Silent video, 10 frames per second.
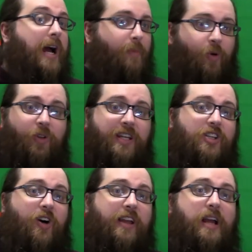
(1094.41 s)
I'm only
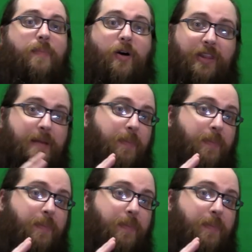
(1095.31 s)
talking about the